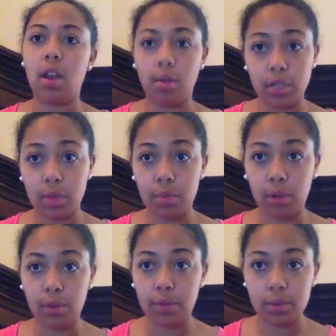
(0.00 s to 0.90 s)
object
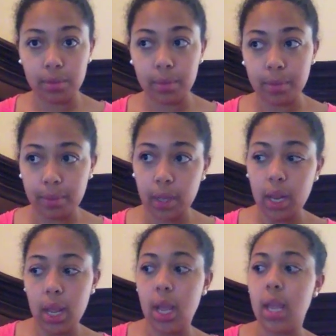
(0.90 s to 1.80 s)
moves.
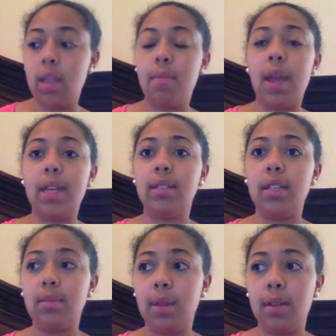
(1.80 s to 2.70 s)
And then my
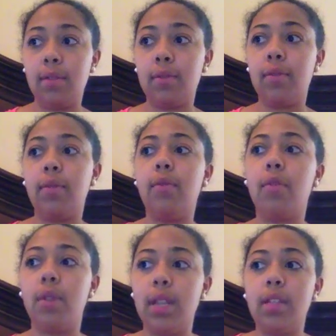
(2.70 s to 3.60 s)
assessment
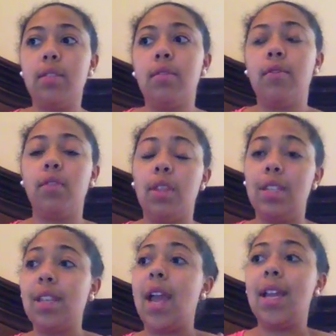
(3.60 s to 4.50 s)
for this, for the
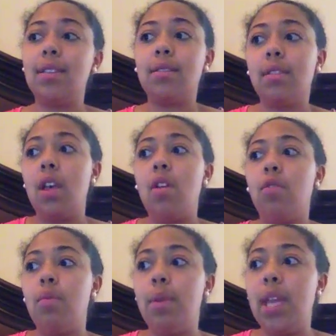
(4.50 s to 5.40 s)
science,
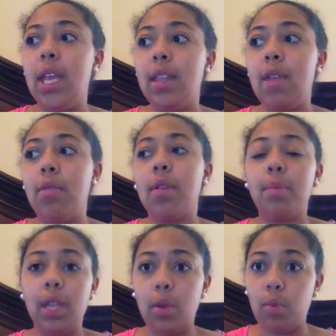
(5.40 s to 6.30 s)
would be they would
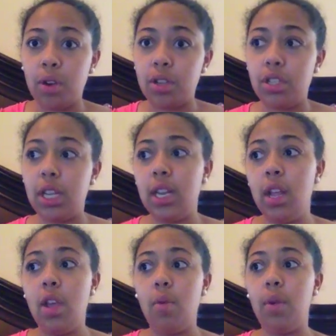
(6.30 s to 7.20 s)
complete a worksheet
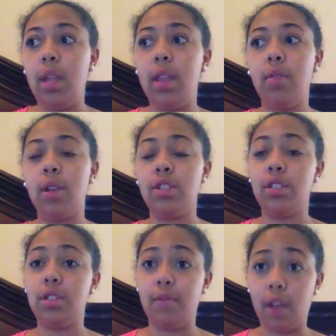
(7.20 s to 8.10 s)
with
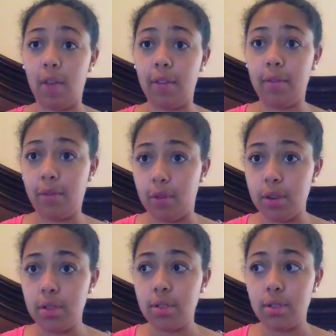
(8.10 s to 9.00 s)
questions involving
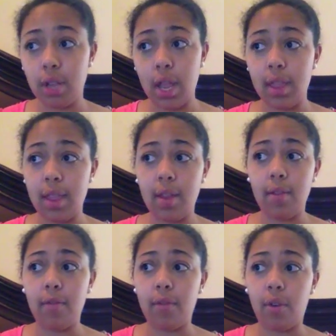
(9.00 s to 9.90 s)
force. And
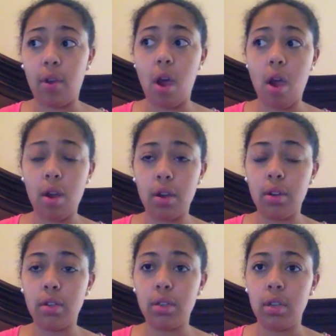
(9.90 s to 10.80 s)
then for
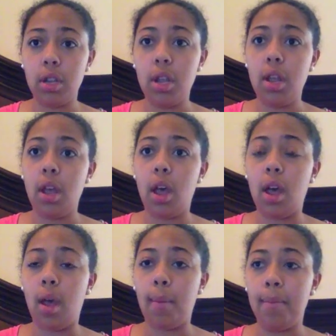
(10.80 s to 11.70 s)
art,
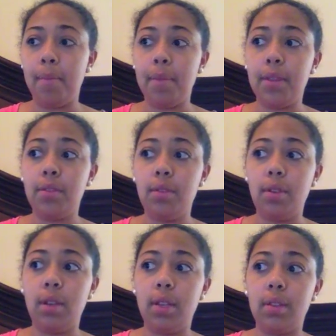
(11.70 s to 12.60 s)
the
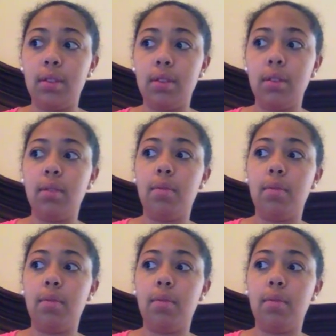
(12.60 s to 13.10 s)
students,